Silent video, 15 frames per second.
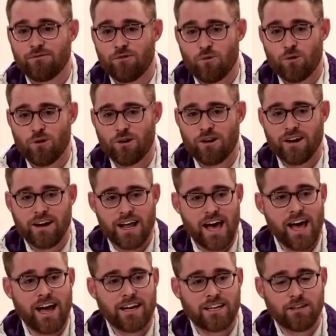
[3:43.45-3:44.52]
for an
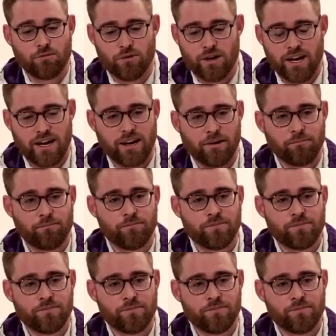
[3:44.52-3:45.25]
Aggie ring.